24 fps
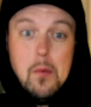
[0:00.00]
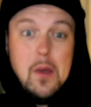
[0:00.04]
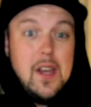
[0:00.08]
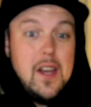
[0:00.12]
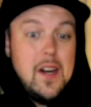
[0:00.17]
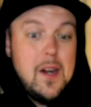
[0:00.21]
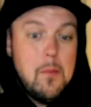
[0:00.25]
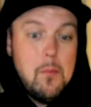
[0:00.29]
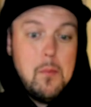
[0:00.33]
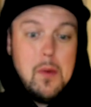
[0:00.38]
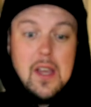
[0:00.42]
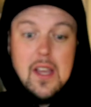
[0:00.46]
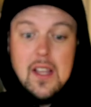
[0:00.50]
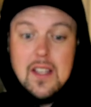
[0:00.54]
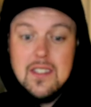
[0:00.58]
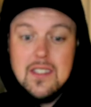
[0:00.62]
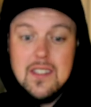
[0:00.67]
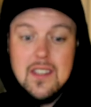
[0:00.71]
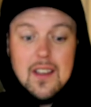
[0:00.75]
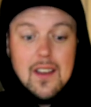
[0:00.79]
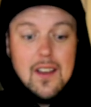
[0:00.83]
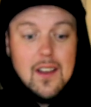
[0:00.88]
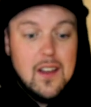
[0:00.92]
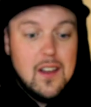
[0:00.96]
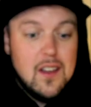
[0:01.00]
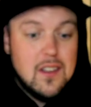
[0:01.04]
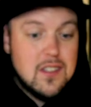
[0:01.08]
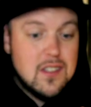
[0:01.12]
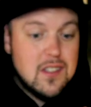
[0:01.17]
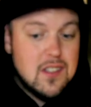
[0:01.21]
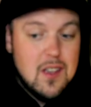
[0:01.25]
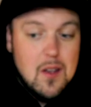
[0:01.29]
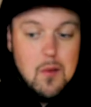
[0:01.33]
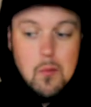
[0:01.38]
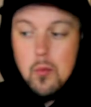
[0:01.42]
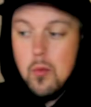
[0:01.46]
be it a pizza, a
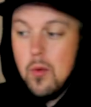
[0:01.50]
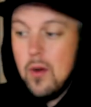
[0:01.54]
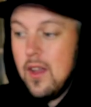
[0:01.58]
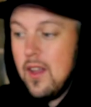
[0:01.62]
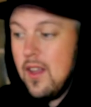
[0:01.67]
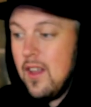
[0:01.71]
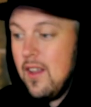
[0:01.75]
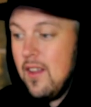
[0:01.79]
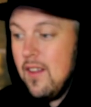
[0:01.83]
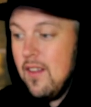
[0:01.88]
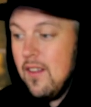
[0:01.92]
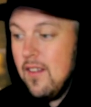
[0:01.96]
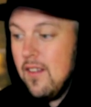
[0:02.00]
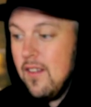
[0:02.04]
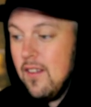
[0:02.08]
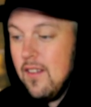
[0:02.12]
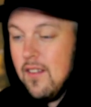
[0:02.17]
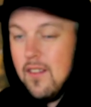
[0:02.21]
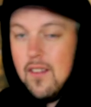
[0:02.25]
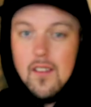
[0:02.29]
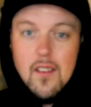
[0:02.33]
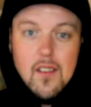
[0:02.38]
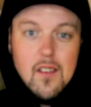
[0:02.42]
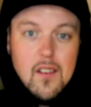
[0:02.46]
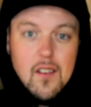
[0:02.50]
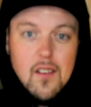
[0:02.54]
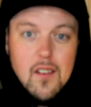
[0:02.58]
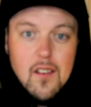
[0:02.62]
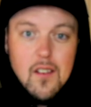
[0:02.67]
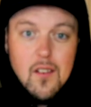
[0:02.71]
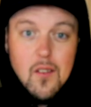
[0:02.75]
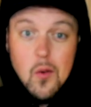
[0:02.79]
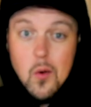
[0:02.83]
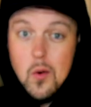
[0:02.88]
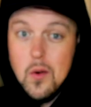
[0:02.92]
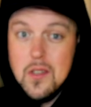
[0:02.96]
subway,
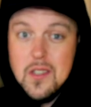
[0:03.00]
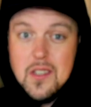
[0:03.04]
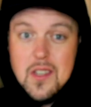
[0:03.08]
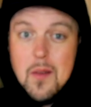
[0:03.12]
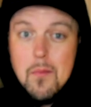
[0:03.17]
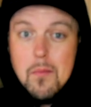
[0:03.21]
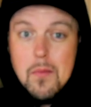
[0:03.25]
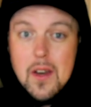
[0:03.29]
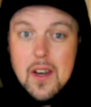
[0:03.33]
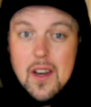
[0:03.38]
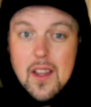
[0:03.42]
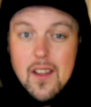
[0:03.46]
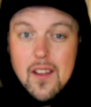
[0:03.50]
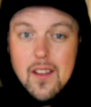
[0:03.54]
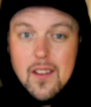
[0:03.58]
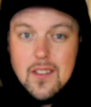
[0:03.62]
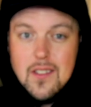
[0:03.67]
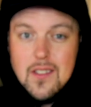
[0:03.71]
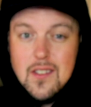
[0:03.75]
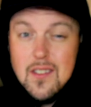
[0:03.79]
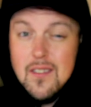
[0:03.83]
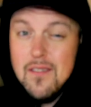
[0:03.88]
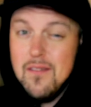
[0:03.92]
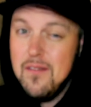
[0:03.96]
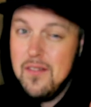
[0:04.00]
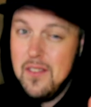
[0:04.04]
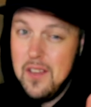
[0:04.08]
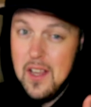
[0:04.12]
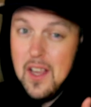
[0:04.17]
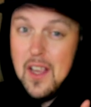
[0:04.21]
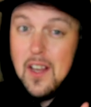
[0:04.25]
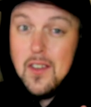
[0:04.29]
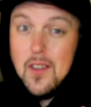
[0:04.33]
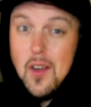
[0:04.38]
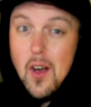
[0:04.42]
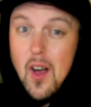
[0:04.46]
or something else.
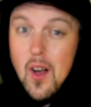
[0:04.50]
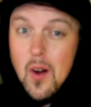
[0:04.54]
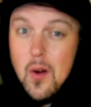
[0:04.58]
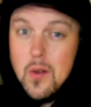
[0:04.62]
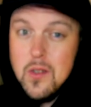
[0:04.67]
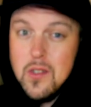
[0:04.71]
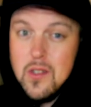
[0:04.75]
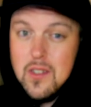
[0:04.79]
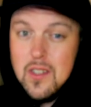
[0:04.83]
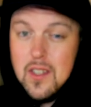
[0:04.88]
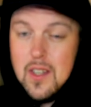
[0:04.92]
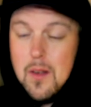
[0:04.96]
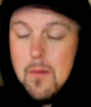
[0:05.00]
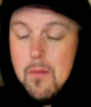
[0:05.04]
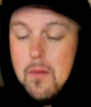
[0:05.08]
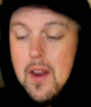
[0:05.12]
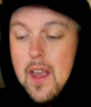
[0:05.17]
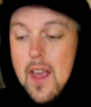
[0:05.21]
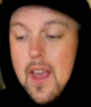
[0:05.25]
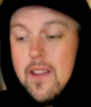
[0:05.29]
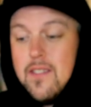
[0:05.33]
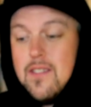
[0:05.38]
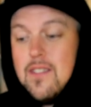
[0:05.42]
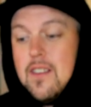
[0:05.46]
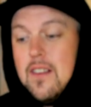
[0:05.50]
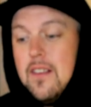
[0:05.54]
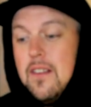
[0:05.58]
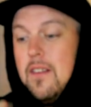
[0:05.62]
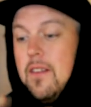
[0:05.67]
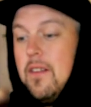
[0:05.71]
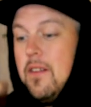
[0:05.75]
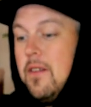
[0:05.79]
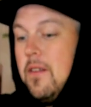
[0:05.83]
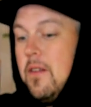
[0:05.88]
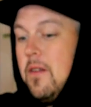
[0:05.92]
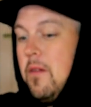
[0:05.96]
And tacos are to come next.
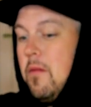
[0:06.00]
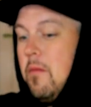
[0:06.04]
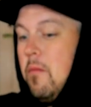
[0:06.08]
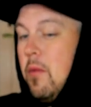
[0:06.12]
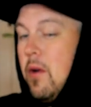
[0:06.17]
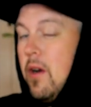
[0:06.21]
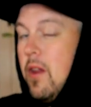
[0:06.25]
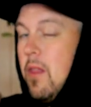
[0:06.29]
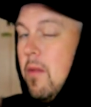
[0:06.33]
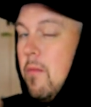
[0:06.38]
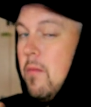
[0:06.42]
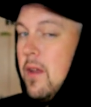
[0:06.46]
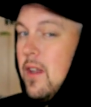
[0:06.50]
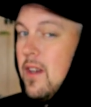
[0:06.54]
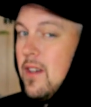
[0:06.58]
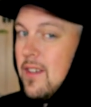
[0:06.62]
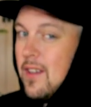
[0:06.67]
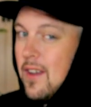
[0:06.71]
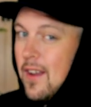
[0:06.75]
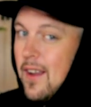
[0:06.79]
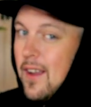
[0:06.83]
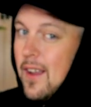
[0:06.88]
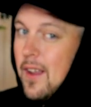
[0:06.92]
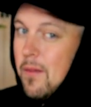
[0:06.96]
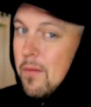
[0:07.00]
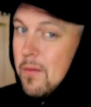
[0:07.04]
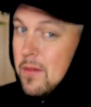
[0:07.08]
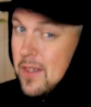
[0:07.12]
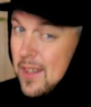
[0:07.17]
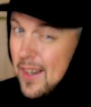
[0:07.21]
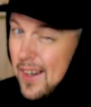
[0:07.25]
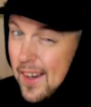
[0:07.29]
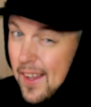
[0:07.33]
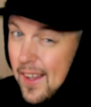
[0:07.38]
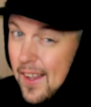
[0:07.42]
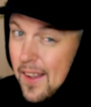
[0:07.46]
But in the meantime,
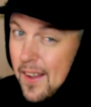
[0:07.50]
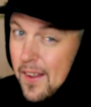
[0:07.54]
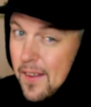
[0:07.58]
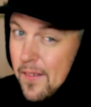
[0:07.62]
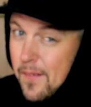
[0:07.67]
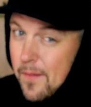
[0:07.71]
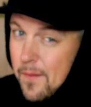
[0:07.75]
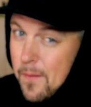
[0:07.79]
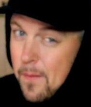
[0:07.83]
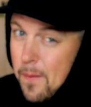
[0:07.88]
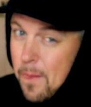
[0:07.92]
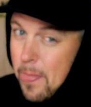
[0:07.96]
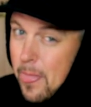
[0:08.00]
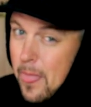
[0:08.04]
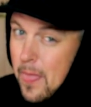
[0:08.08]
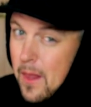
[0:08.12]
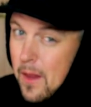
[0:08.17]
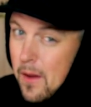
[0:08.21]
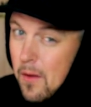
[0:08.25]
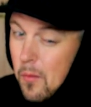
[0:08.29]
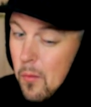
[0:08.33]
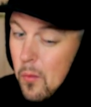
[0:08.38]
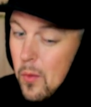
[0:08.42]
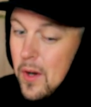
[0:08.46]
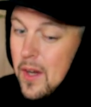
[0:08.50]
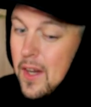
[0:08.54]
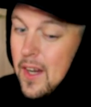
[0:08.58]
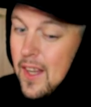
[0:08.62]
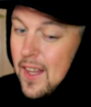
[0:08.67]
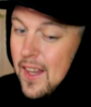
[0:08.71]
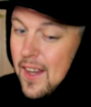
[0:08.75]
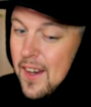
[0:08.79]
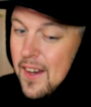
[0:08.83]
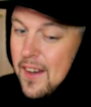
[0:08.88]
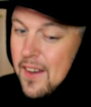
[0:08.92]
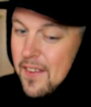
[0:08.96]
today, we
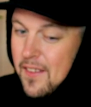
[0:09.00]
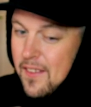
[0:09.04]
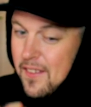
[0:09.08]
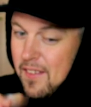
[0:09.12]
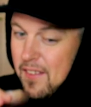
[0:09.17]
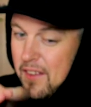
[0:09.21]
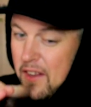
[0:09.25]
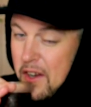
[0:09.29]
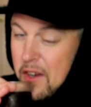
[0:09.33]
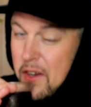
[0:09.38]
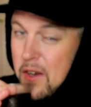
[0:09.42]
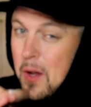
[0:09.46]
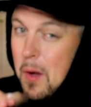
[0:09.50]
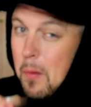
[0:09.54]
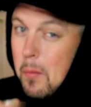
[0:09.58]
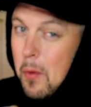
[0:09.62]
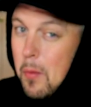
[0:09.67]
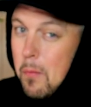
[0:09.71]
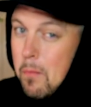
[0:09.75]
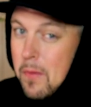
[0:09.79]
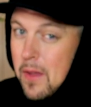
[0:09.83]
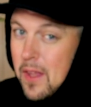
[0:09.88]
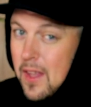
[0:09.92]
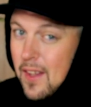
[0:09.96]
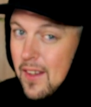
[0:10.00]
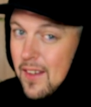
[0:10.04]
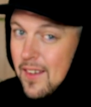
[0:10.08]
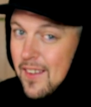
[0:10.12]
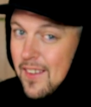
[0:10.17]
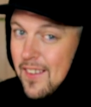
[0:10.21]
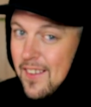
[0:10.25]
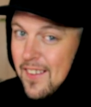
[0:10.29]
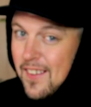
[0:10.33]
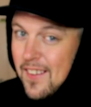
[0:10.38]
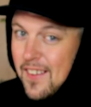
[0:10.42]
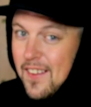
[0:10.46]
need a double meat
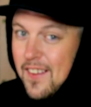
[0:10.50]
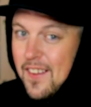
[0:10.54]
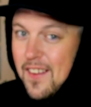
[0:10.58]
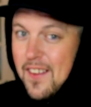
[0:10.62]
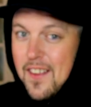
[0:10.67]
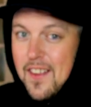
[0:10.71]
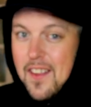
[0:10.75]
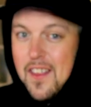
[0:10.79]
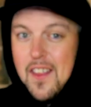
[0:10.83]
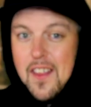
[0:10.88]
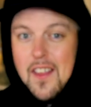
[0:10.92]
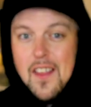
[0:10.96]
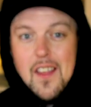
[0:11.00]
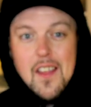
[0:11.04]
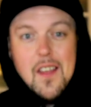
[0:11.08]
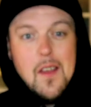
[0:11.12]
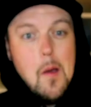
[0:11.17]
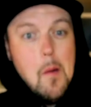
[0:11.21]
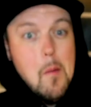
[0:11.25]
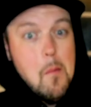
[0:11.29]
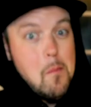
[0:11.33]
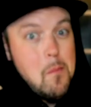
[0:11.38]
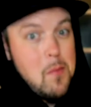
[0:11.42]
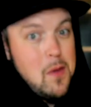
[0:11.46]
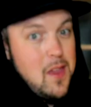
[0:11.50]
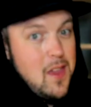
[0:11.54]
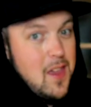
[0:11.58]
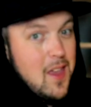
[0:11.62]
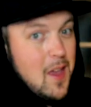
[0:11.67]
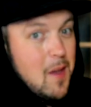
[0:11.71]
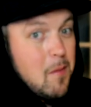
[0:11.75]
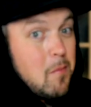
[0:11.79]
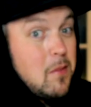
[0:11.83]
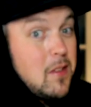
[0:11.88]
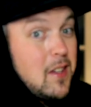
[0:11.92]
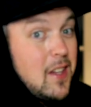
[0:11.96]

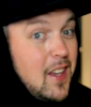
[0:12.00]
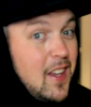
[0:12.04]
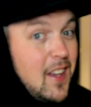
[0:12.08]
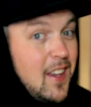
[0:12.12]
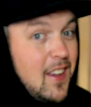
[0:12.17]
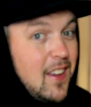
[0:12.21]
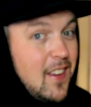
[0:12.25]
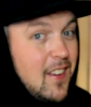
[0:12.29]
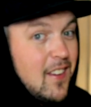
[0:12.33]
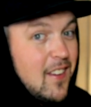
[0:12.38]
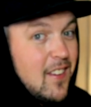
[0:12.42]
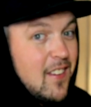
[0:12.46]
BMT